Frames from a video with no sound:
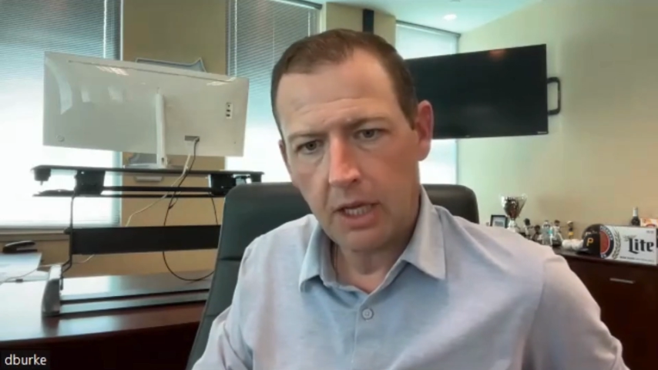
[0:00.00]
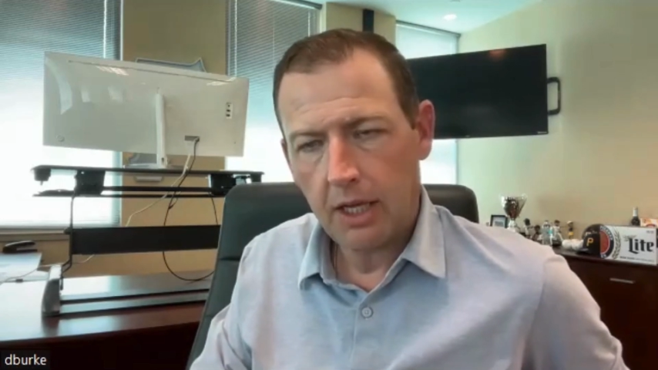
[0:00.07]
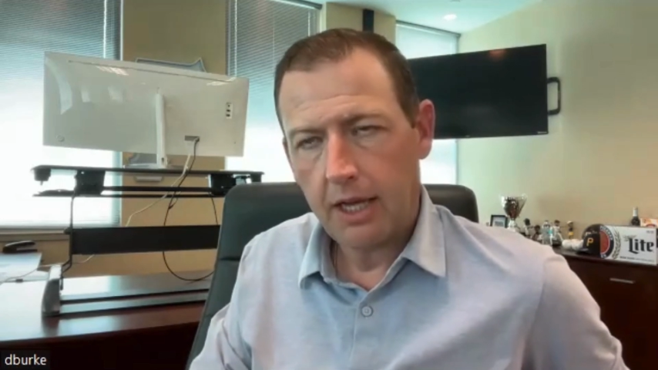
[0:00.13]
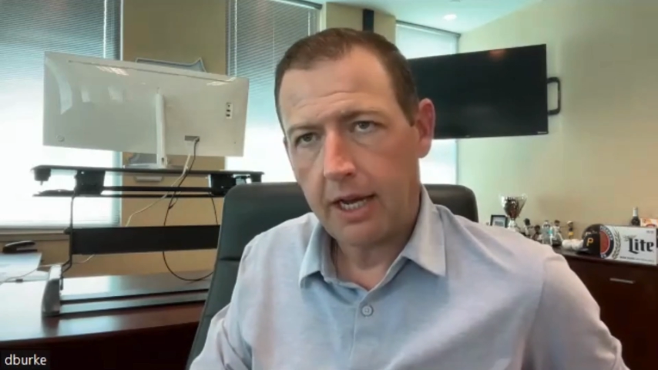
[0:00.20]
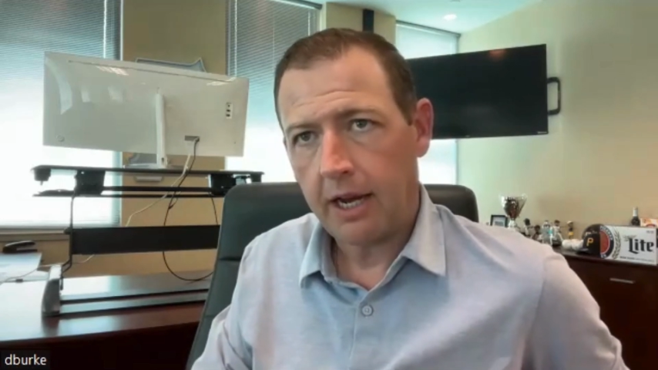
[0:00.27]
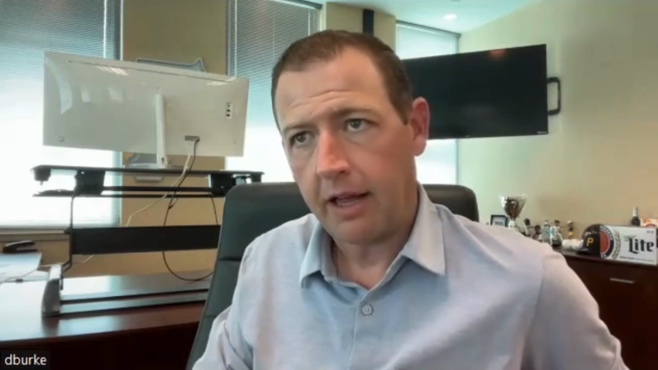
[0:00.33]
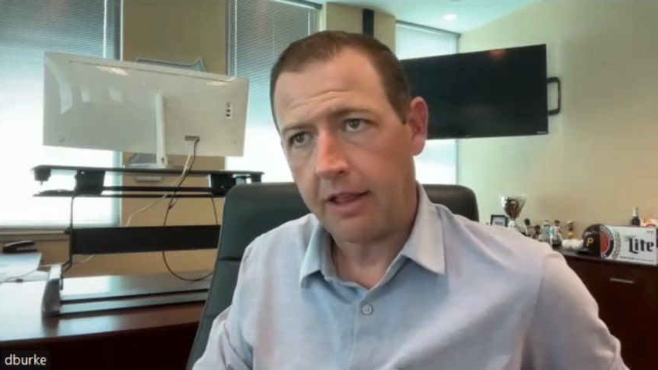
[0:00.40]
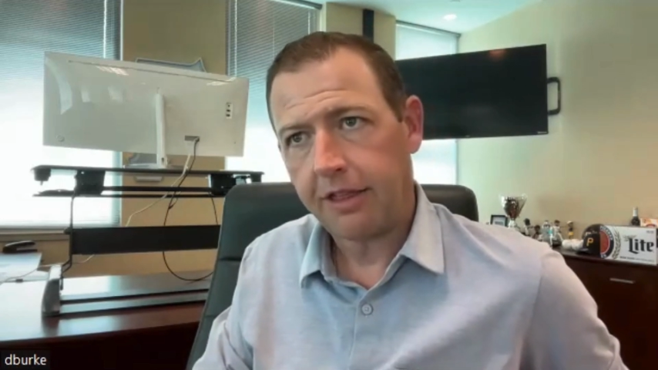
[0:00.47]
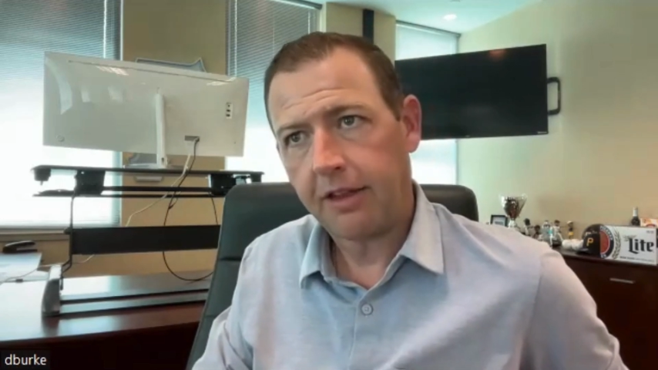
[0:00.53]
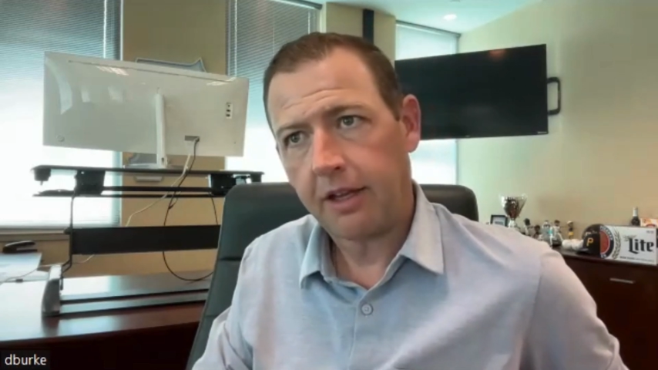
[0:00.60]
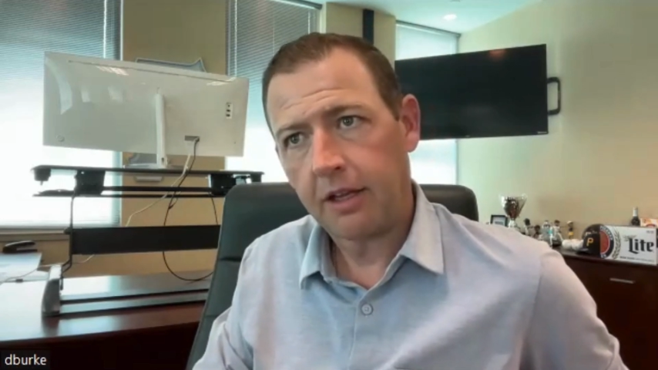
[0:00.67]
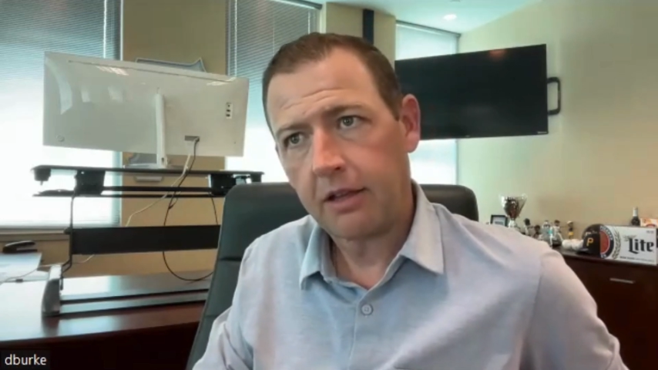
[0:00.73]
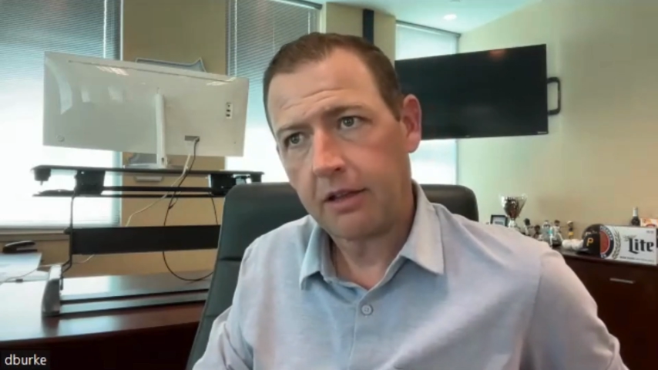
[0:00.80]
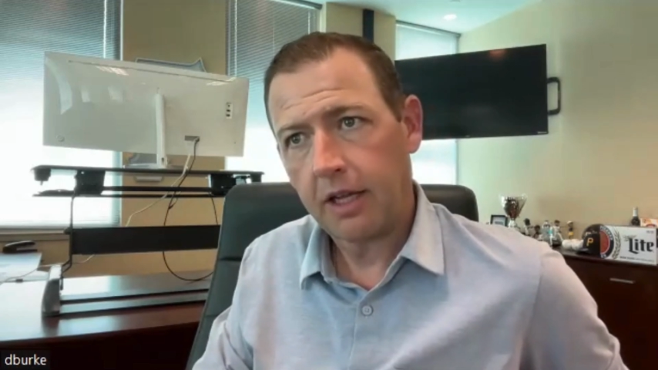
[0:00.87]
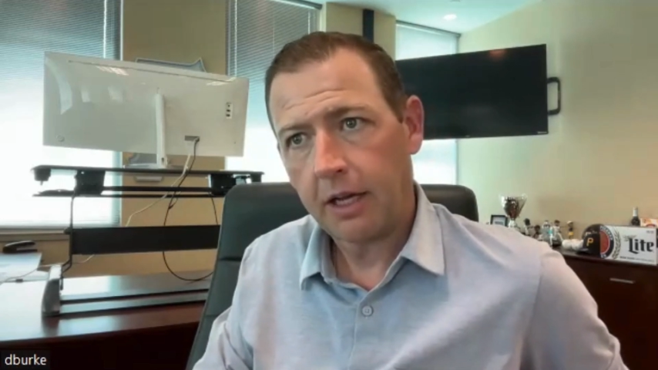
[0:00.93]
And I think
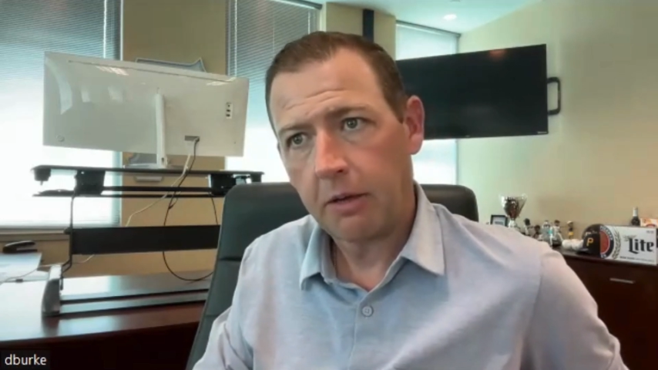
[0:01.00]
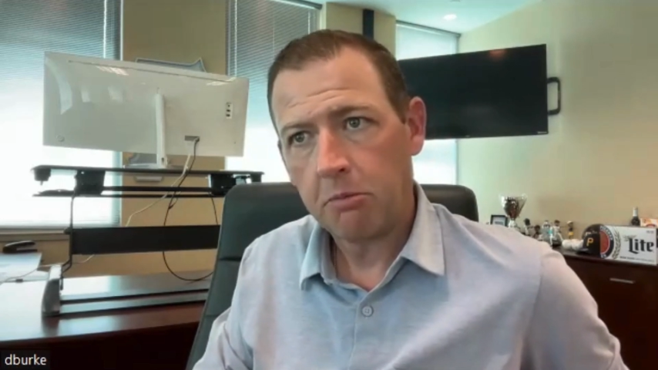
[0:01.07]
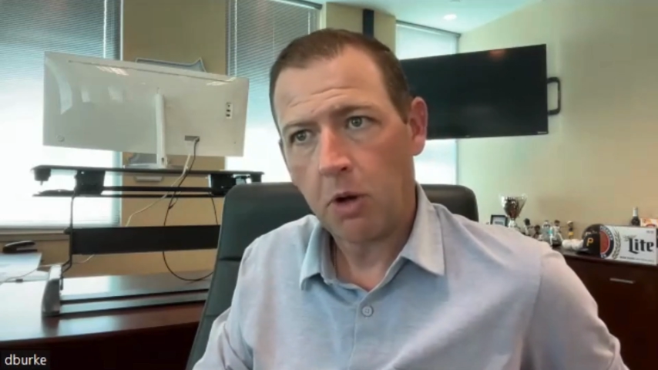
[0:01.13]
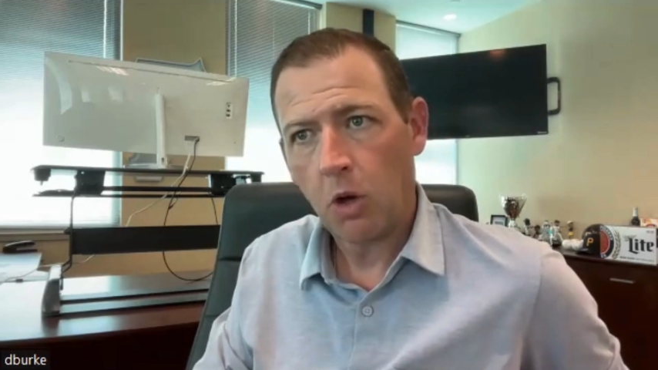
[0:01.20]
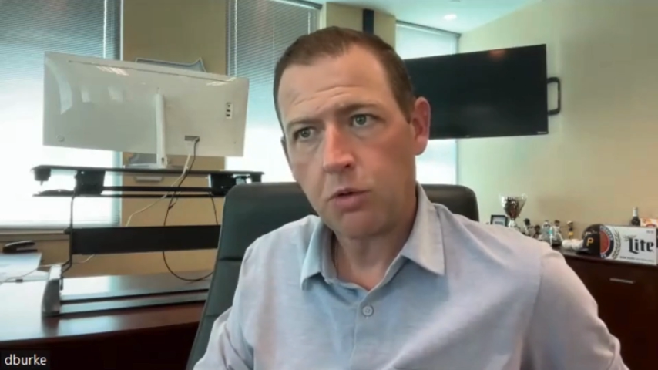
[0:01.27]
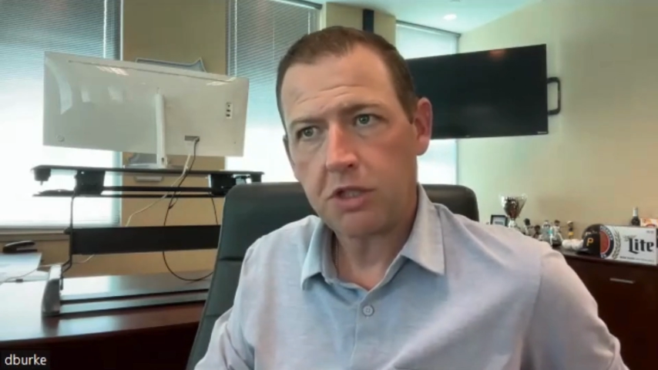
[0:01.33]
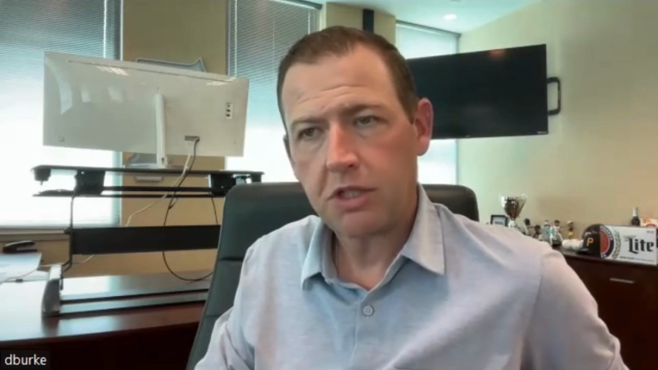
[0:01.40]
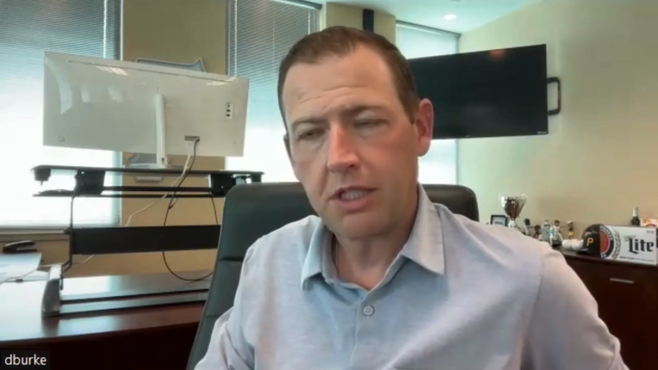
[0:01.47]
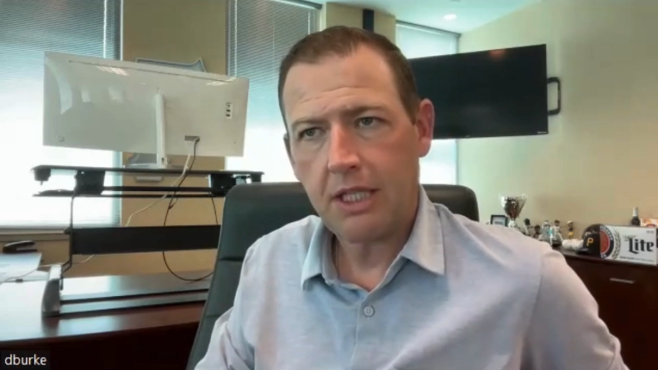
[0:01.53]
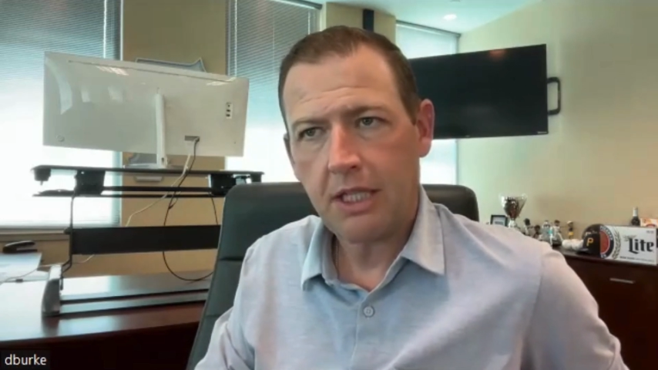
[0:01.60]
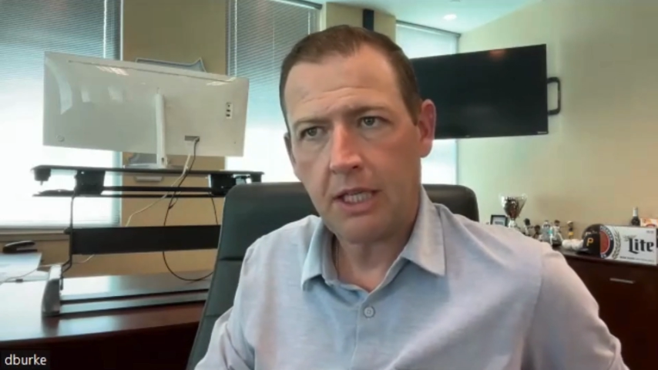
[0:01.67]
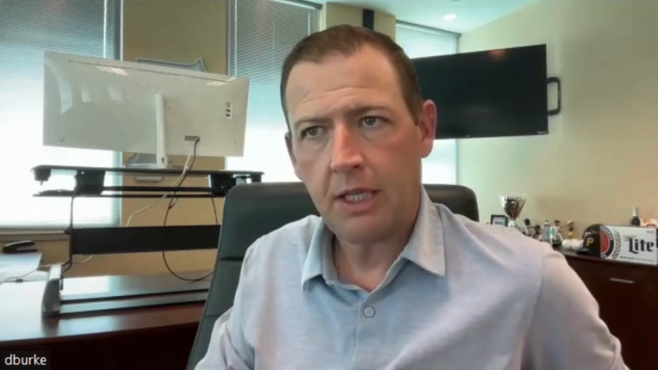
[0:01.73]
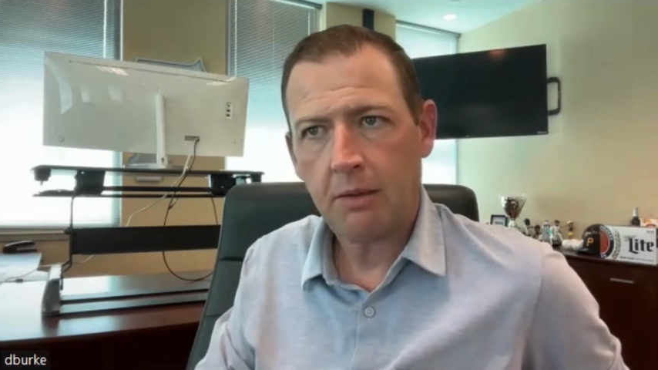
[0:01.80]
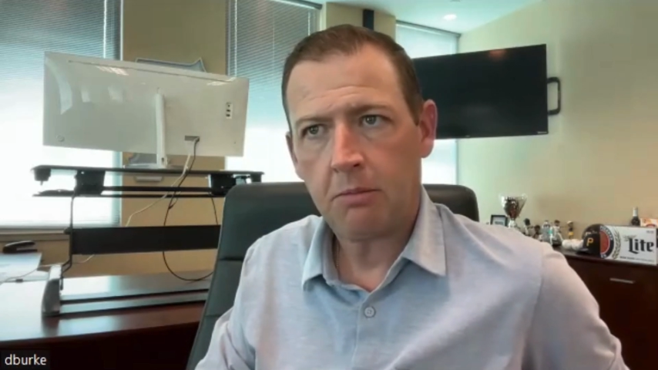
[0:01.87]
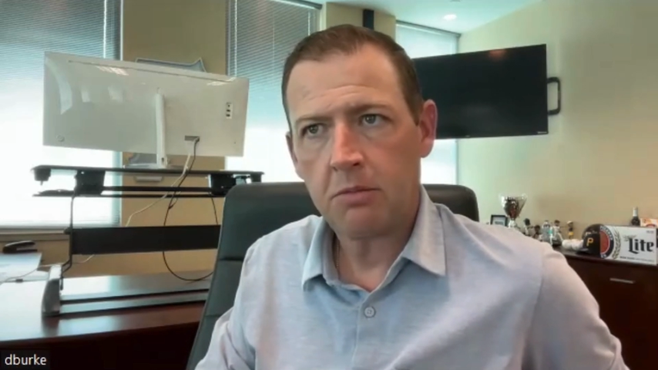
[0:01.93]
like most
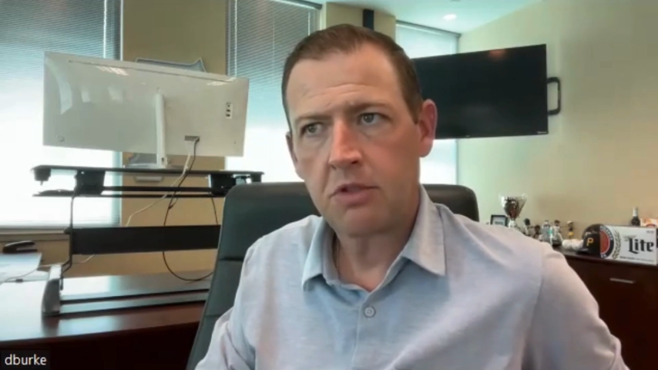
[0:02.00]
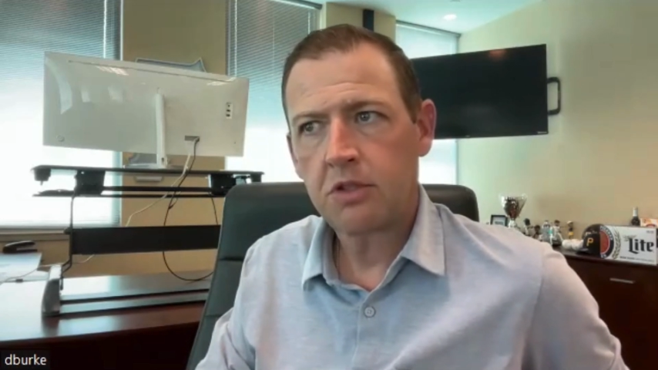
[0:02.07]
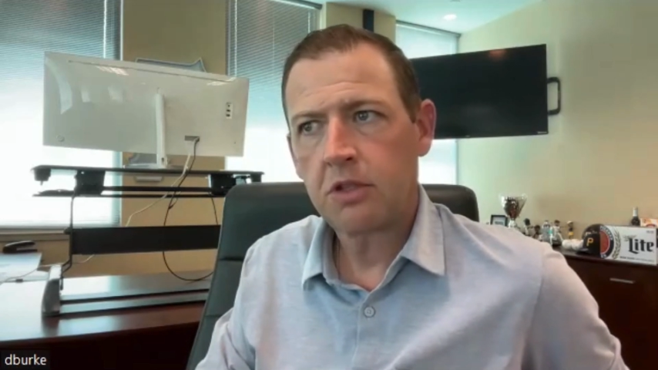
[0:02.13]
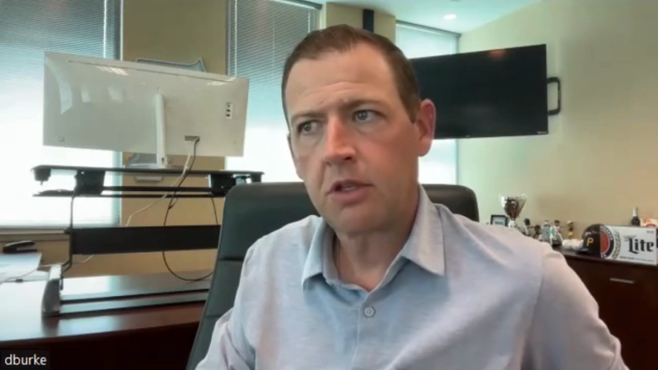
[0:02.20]
teams,